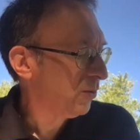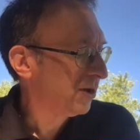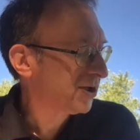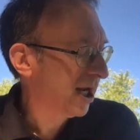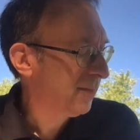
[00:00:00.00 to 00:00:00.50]

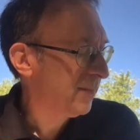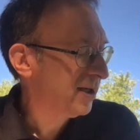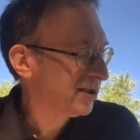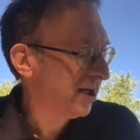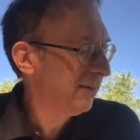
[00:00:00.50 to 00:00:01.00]
will take me
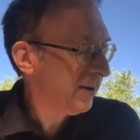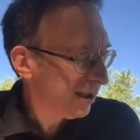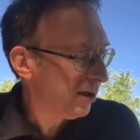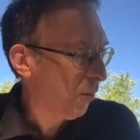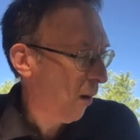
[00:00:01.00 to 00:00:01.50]
some
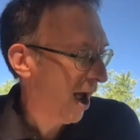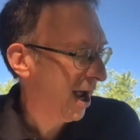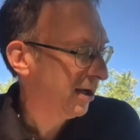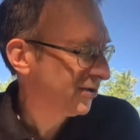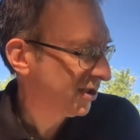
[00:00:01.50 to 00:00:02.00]
little
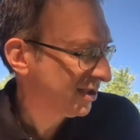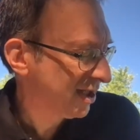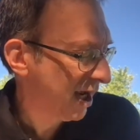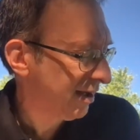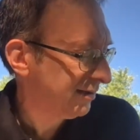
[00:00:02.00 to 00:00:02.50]
while to
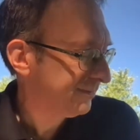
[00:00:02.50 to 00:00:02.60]
tell.